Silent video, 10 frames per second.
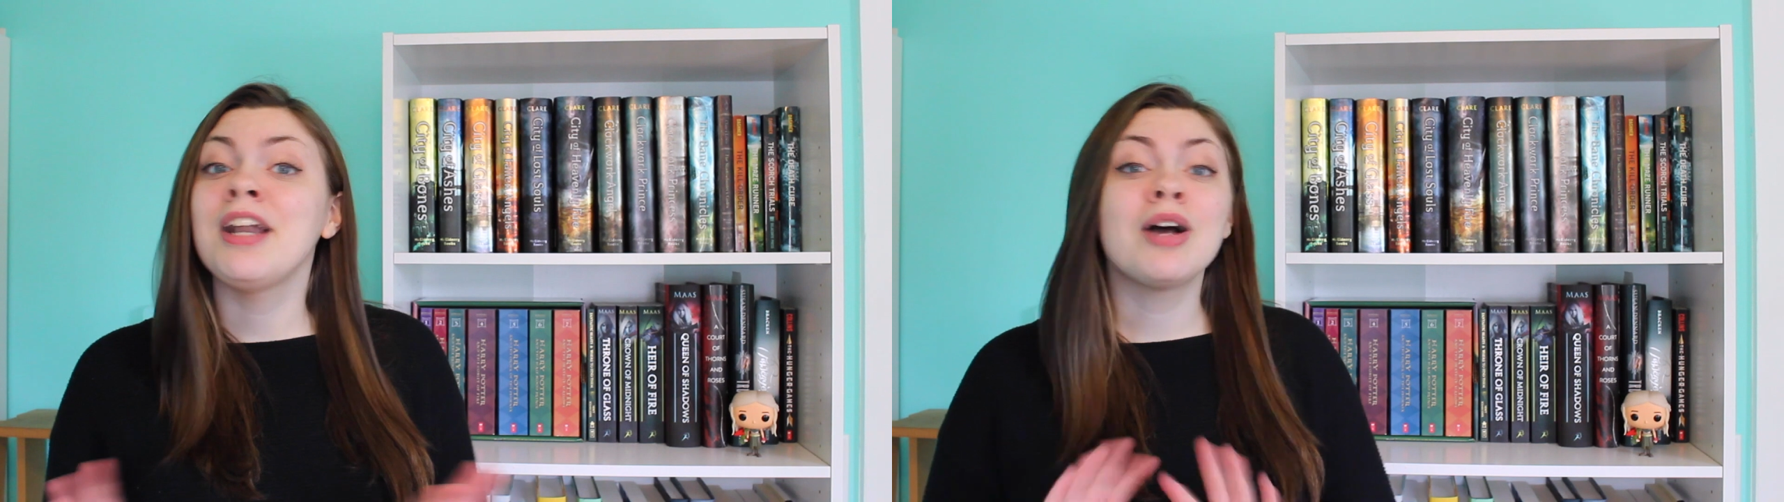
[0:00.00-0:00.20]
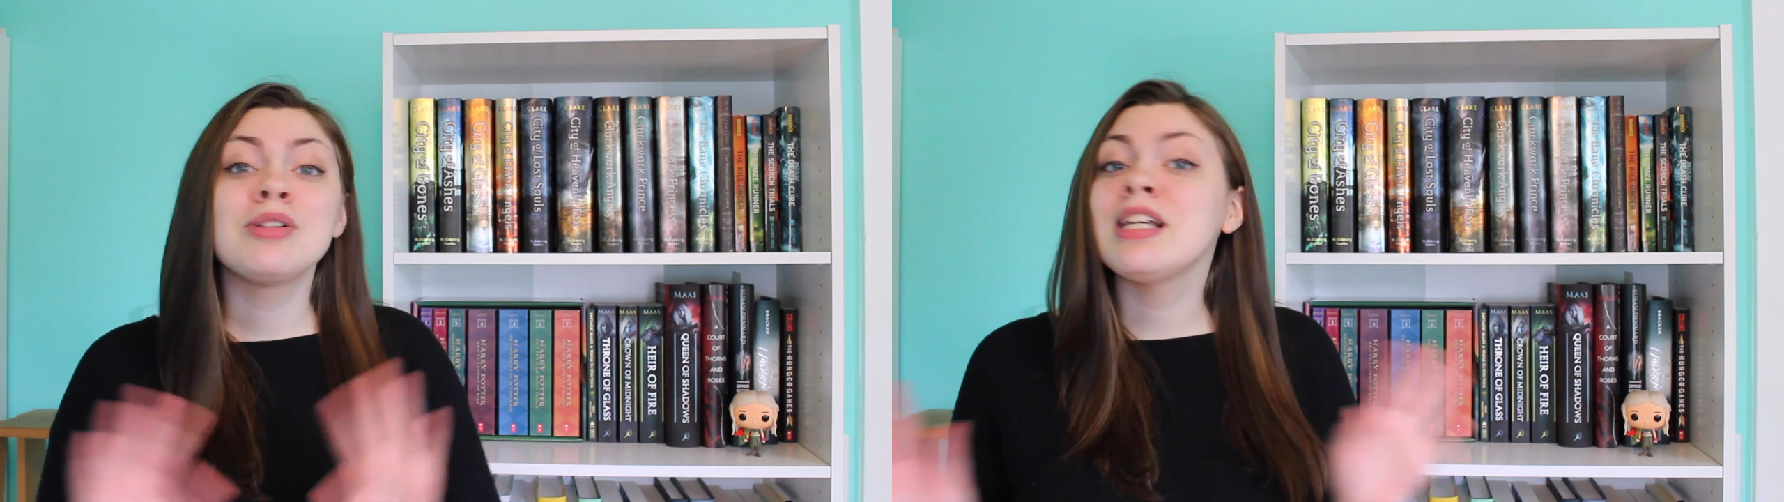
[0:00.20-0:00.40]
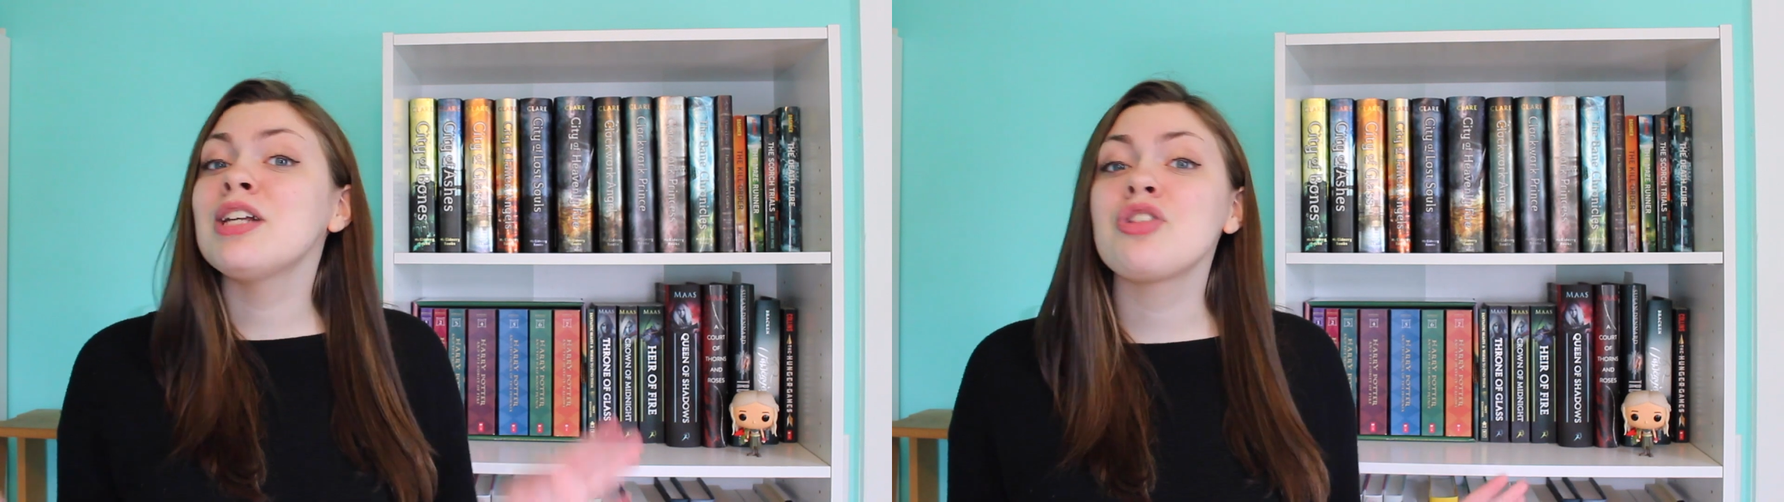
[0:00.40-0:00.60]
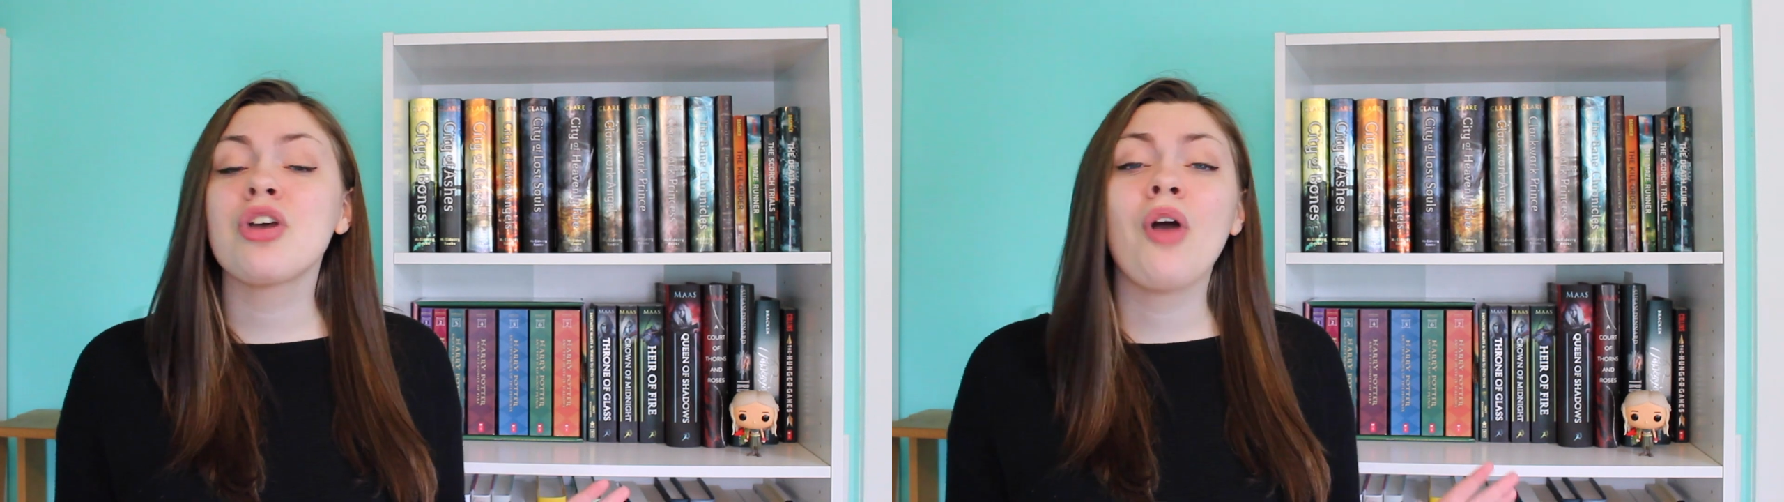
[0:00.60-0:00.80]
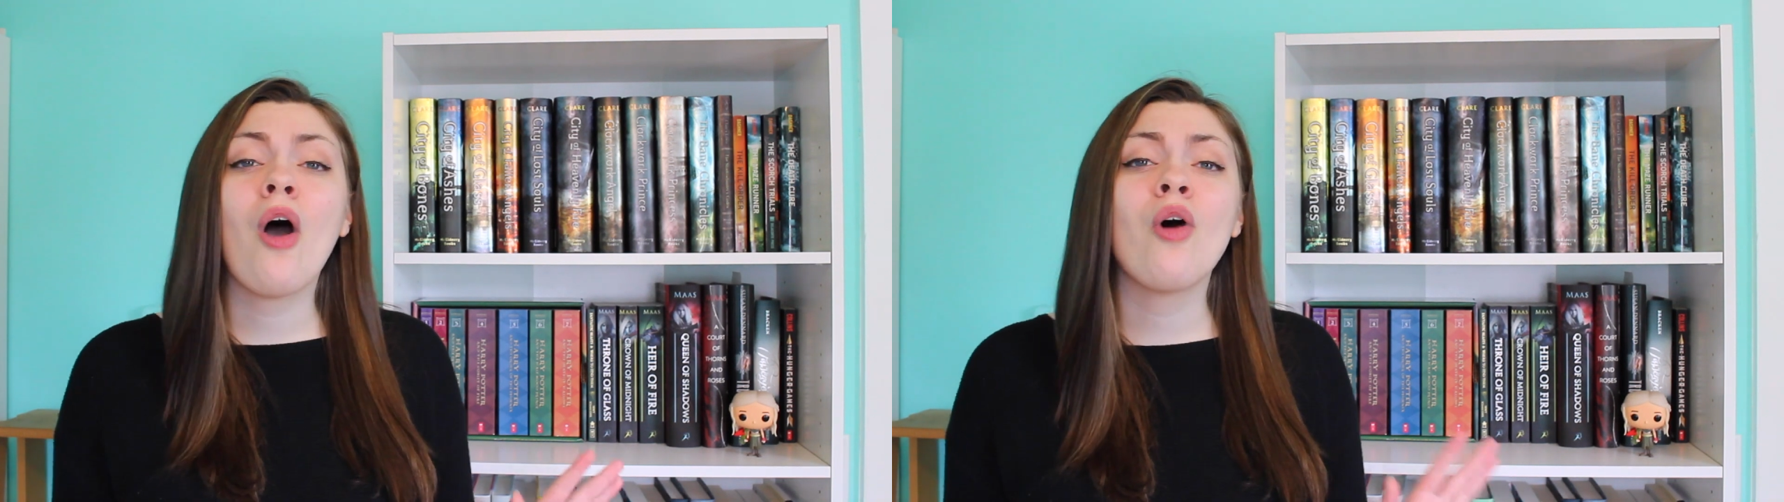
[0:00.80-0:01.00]
Now to each
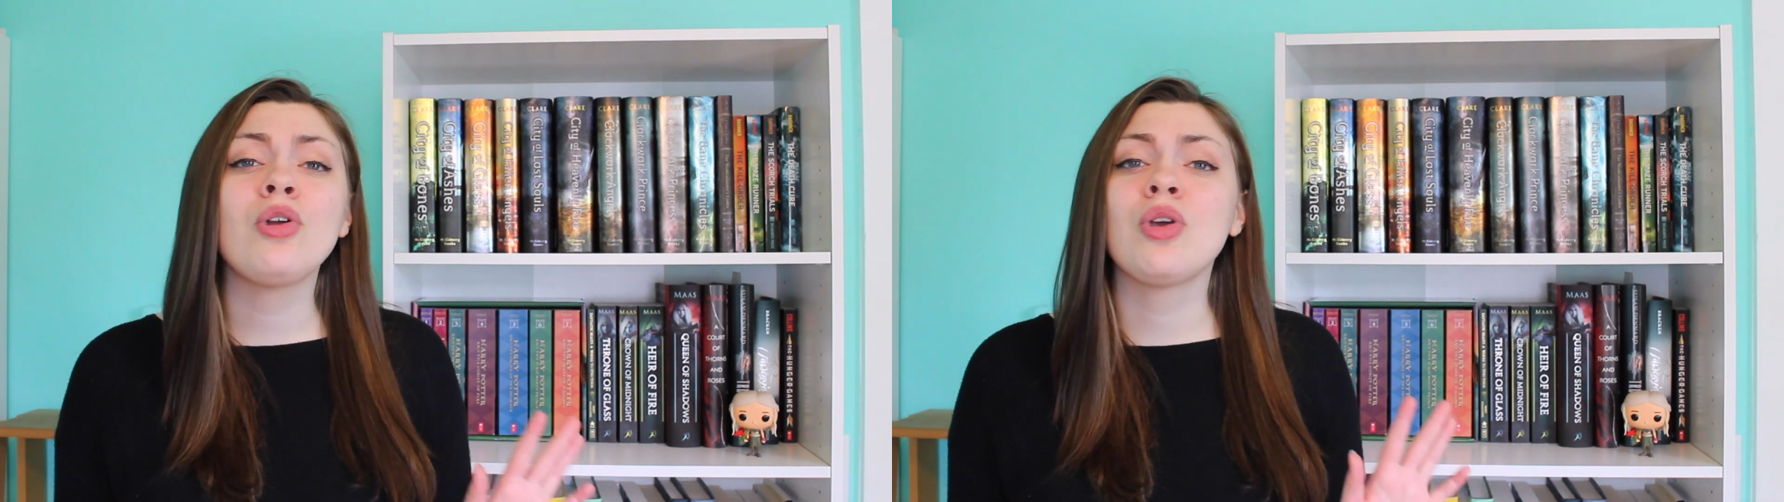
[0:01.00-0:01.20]
their own,